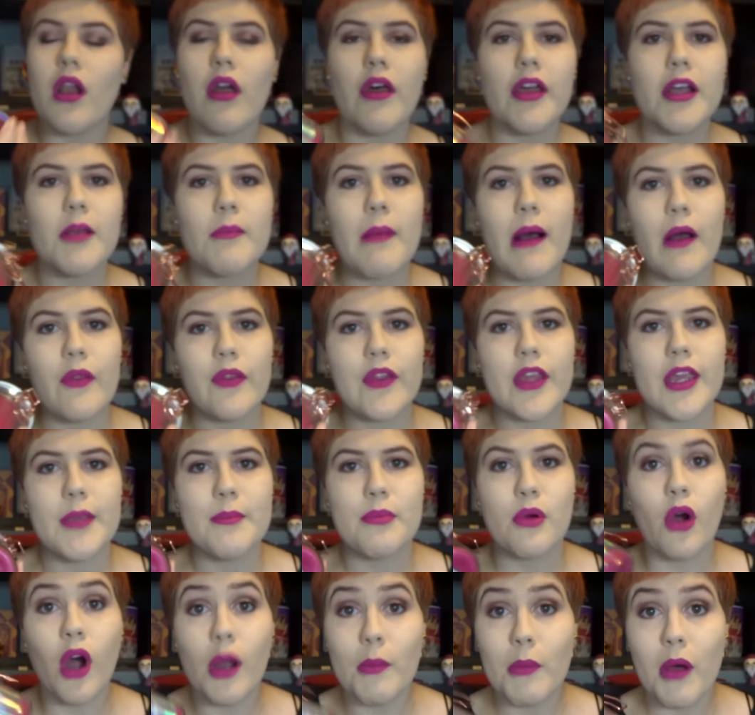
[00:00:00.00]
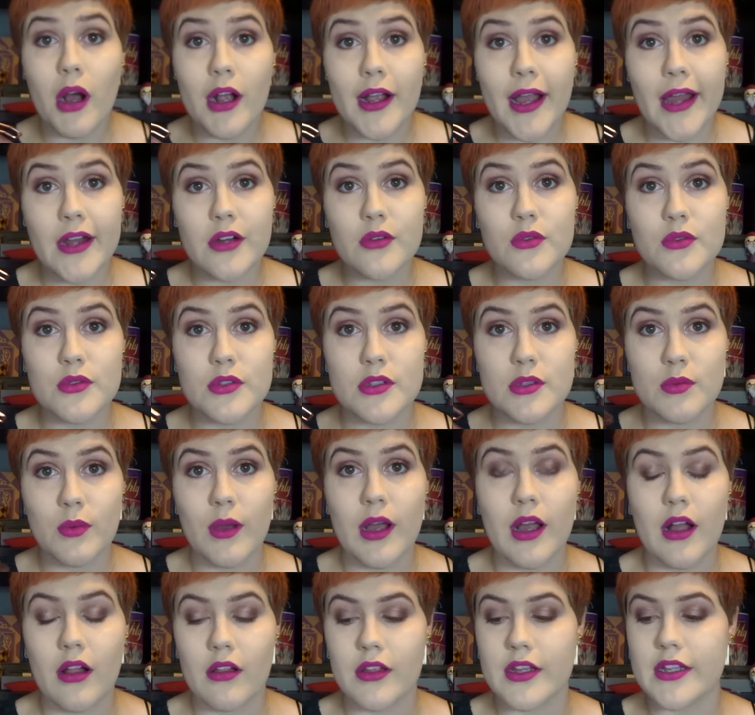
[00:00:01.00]
like about the Primark candles as
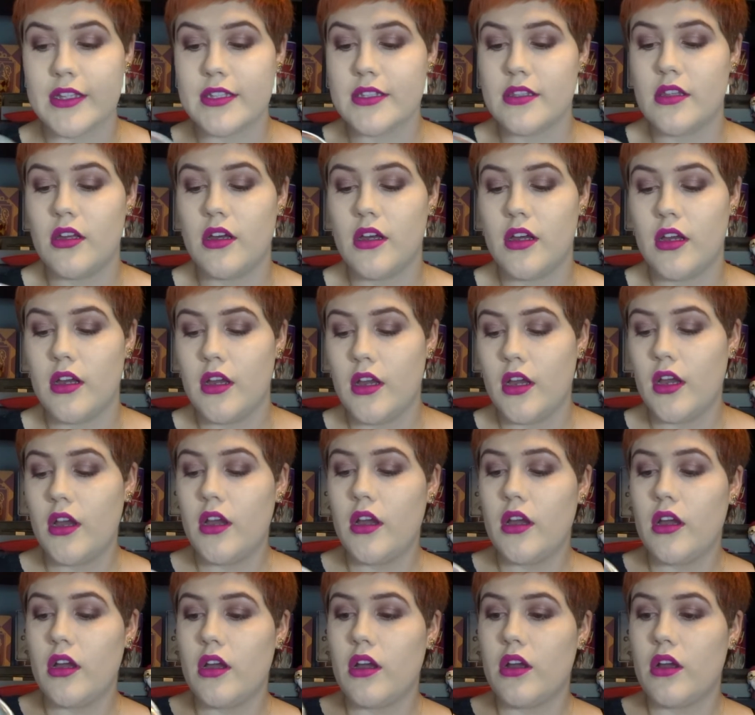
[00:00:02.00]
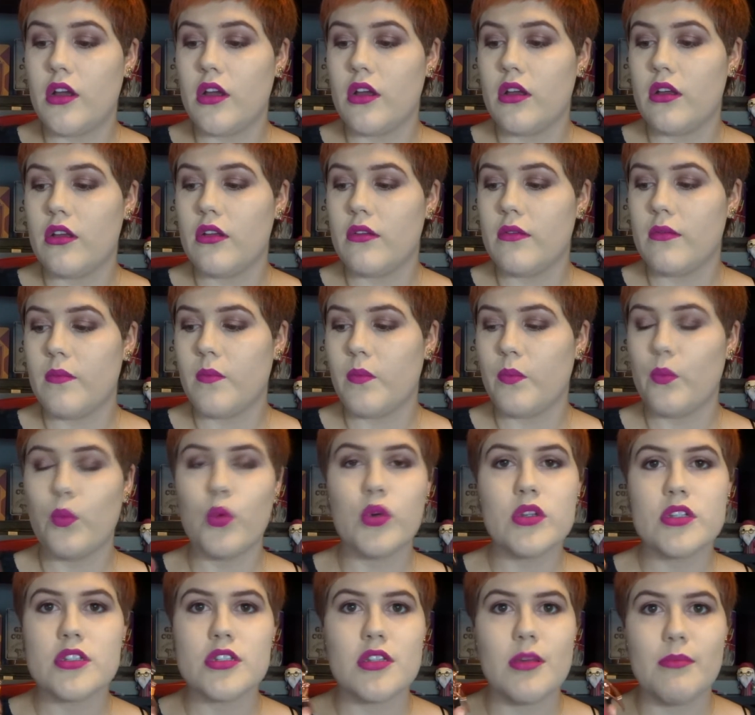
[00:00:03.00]
well is that
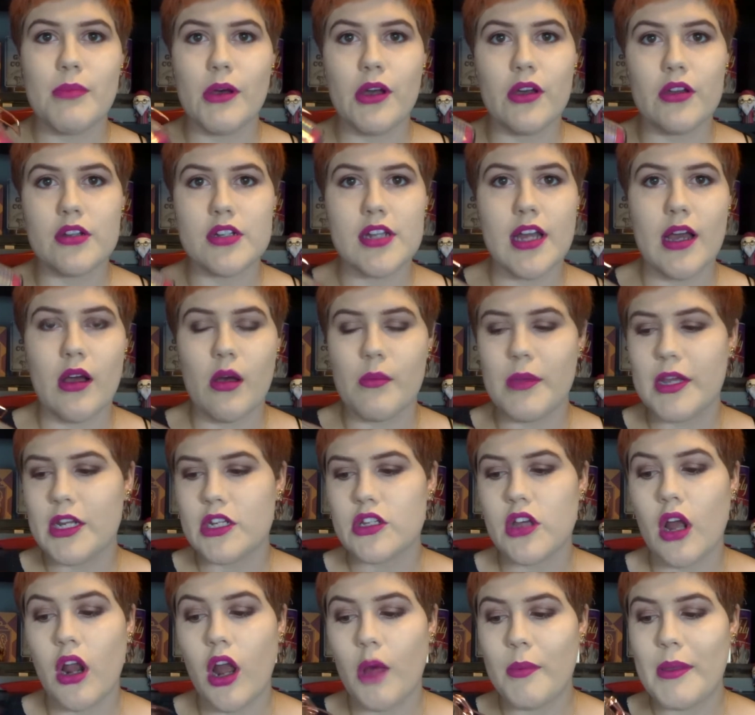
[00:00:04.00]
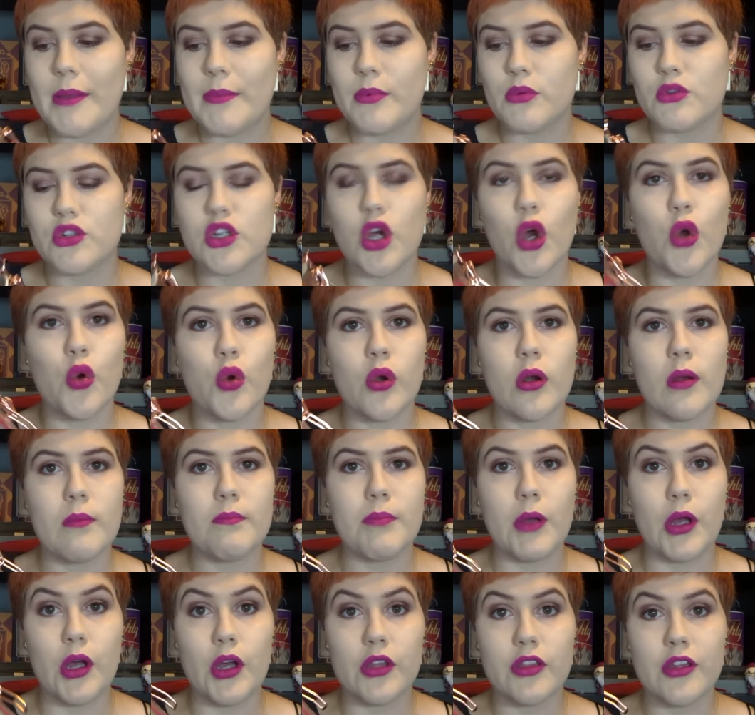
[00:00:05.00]
once they're burnt out, I mean, a lot of people don't
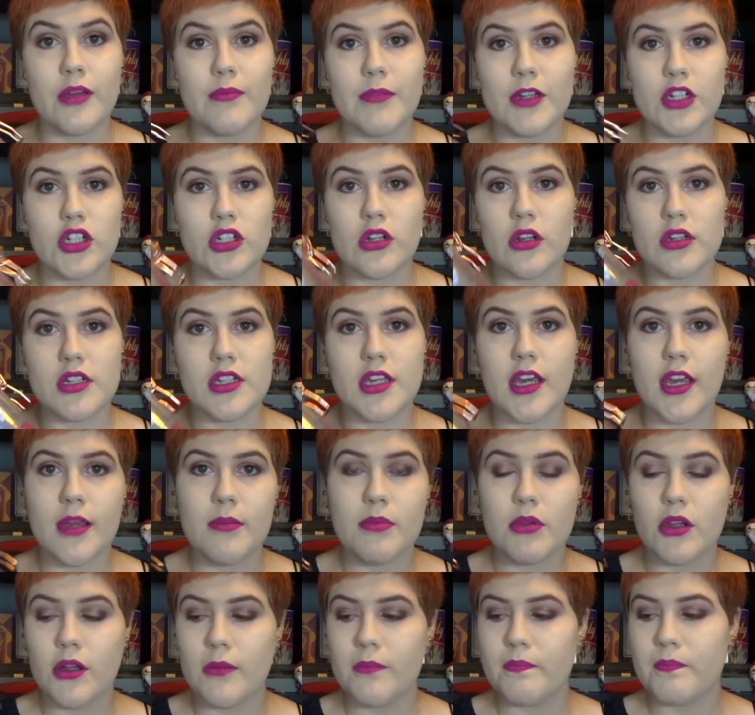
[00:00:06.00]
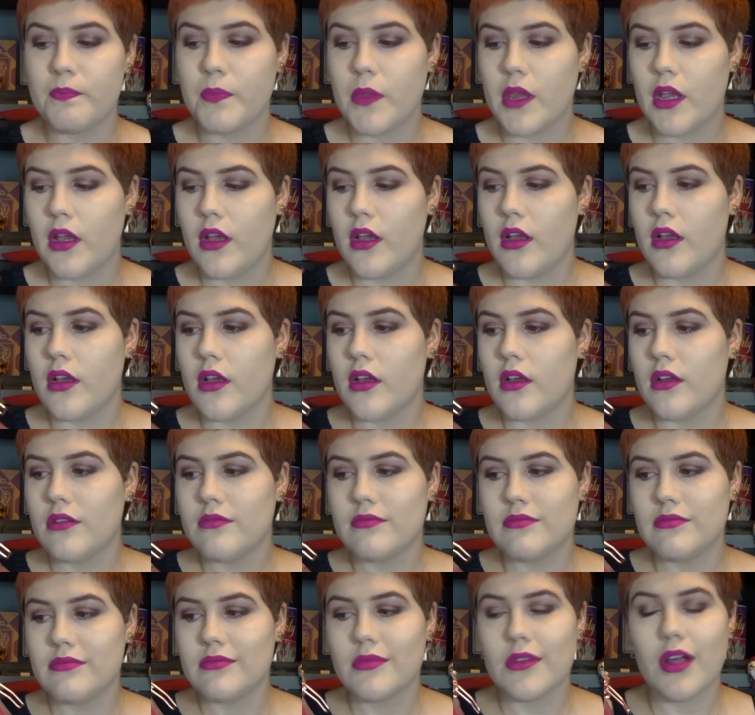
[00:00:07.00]
burn them, they just like to keep them.
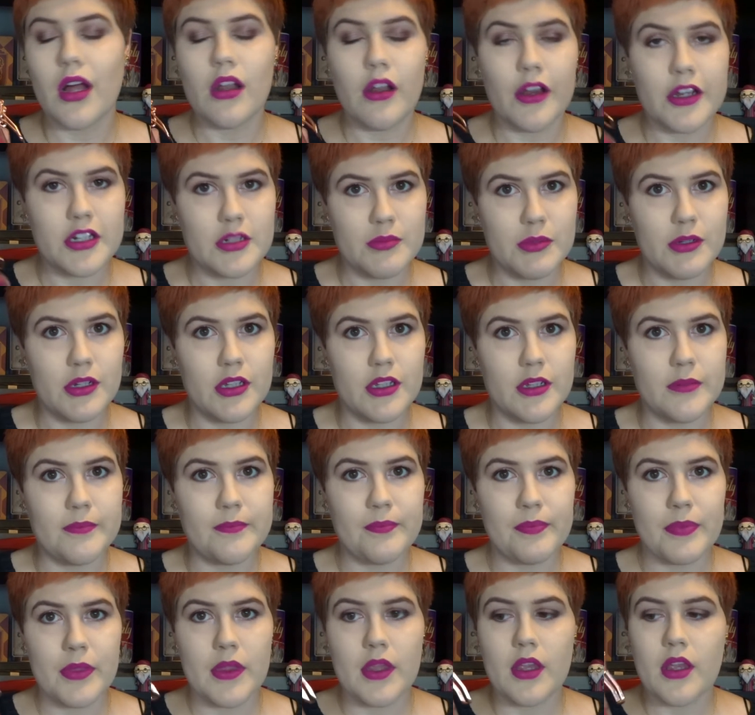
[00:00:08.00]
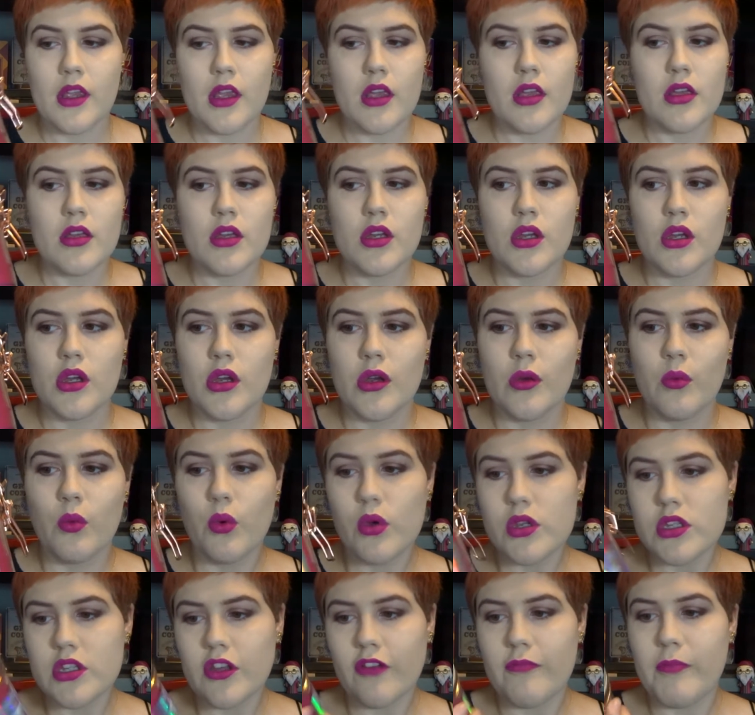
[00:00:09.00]
I like to burn them.
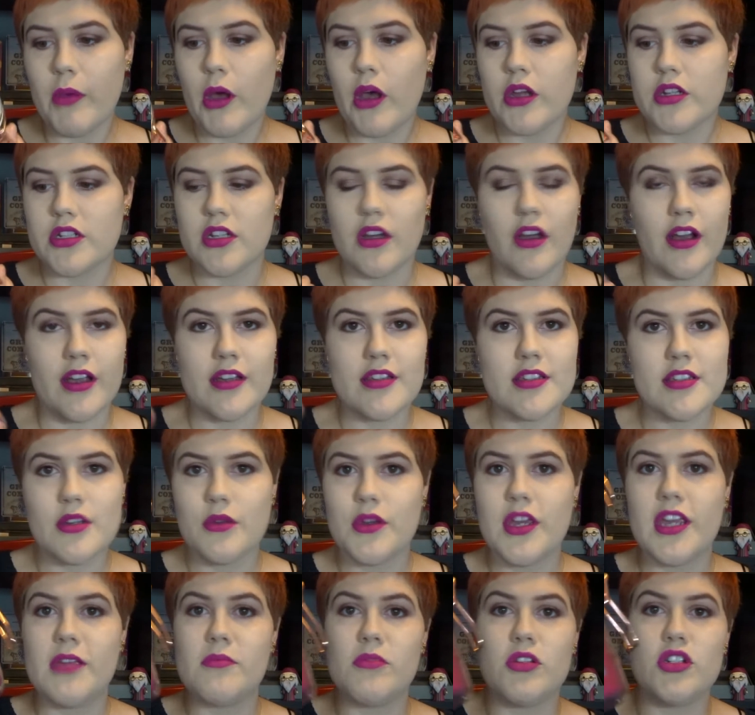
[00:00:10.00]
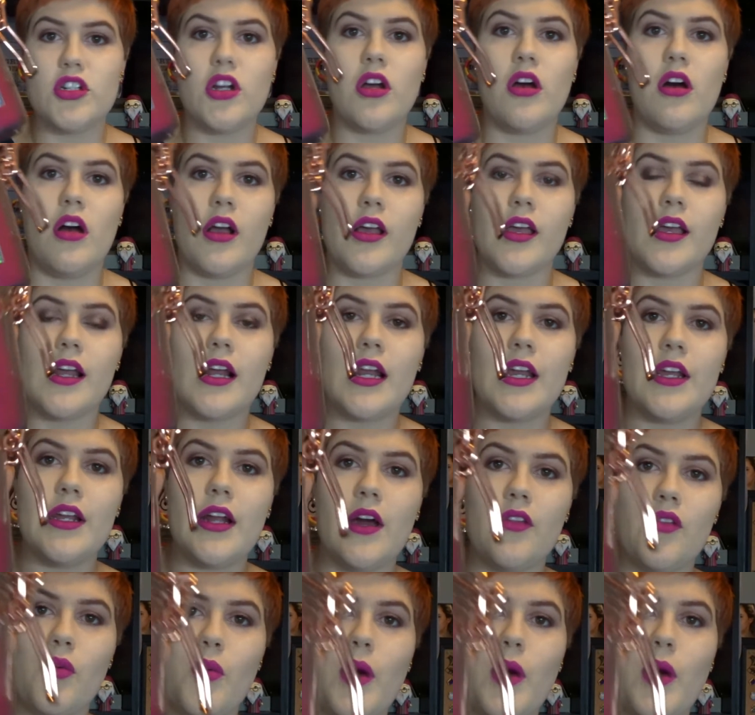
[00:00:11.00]
Once I've burnt it, I can still keep the jar. I can clean out the